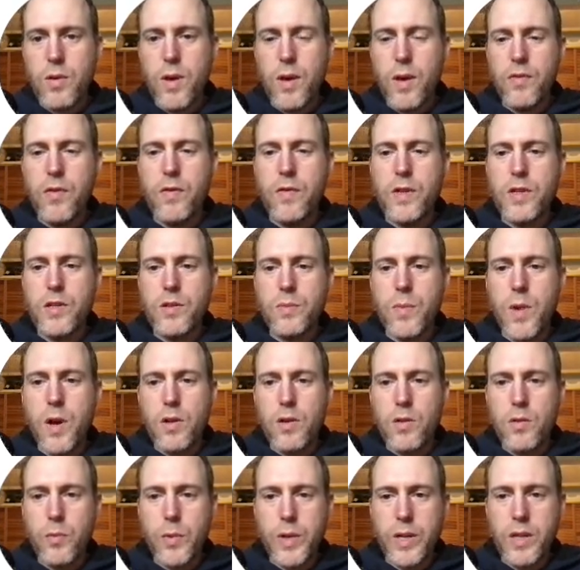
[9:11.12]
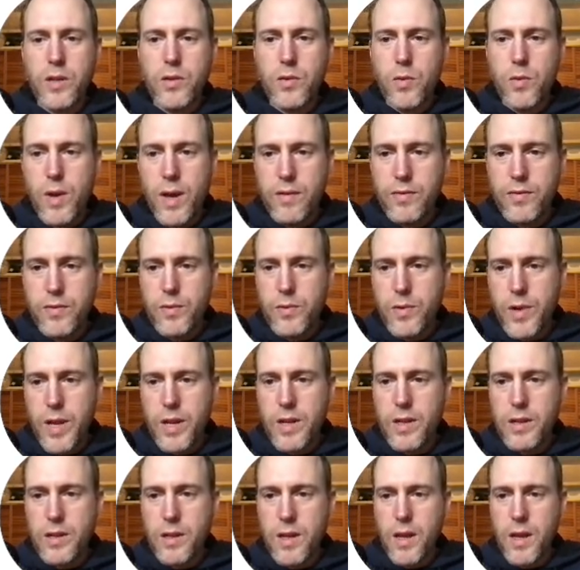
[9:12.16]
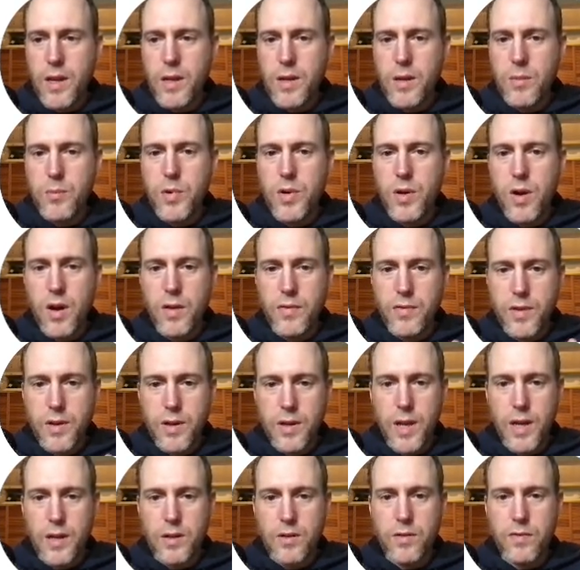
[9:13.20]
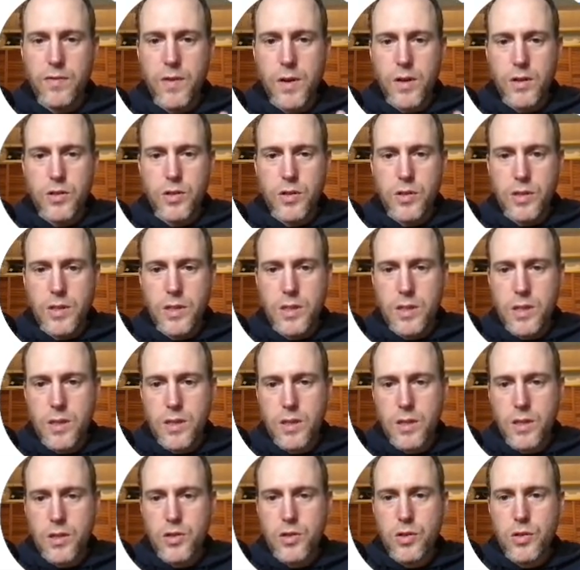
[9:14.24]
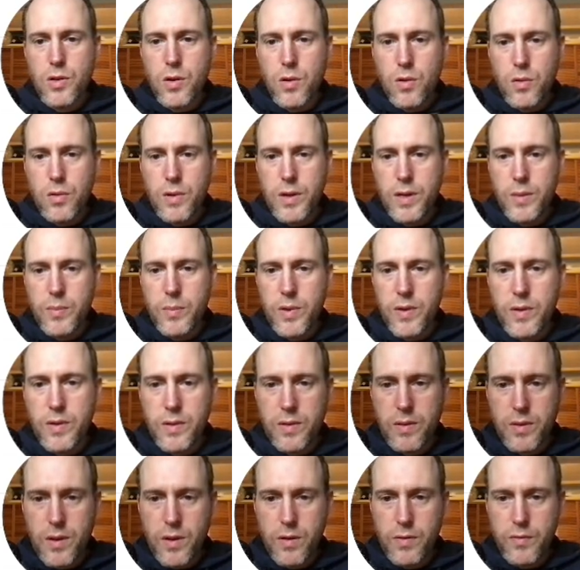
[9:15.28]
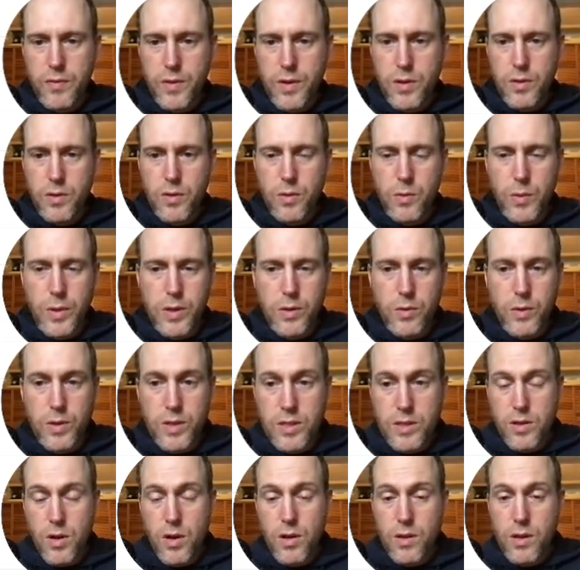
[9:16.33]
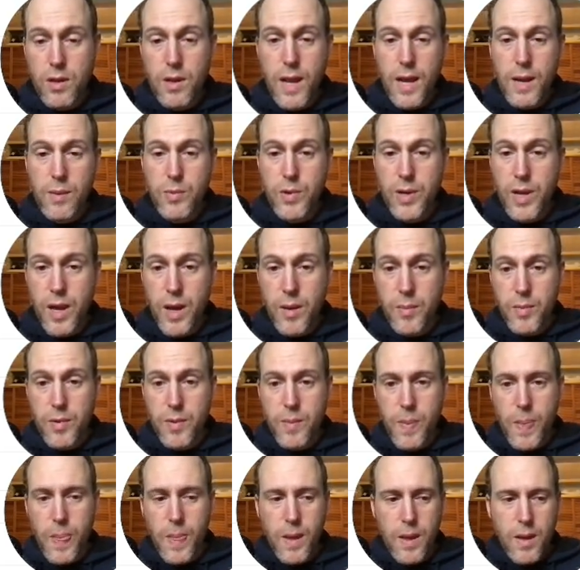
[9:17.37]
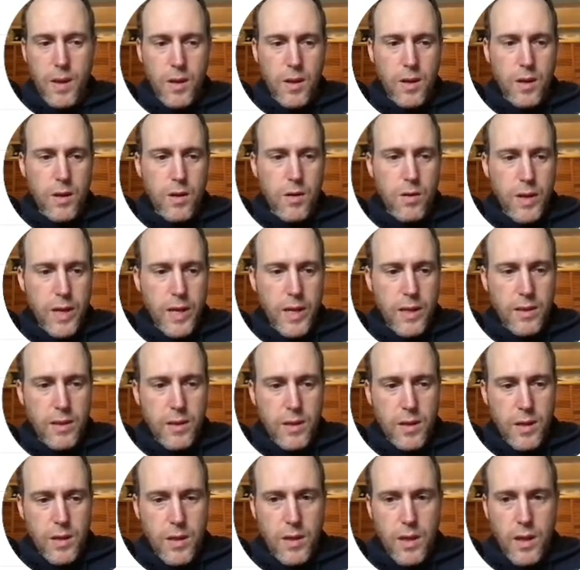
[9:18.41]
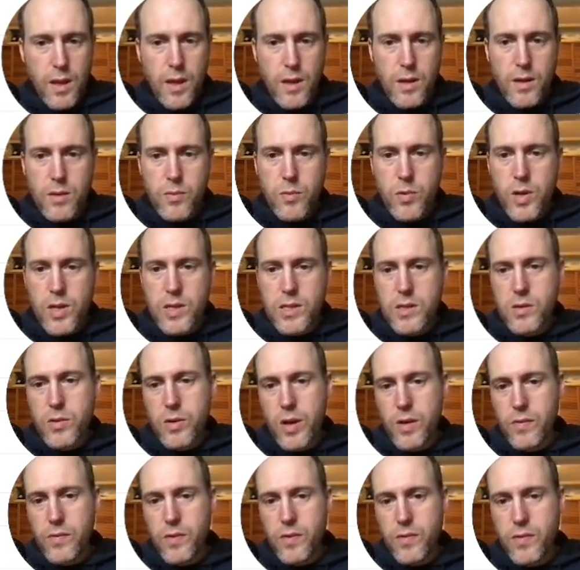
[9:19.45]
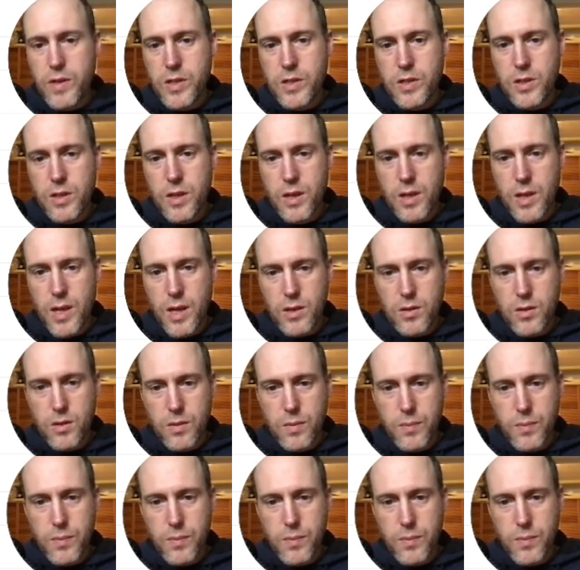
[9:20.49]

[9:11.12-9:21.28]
for Vision model, we need to have created a number of connector functions. These should already be there for you when you install the library app. Locate the AWS Lookout for Vision connector.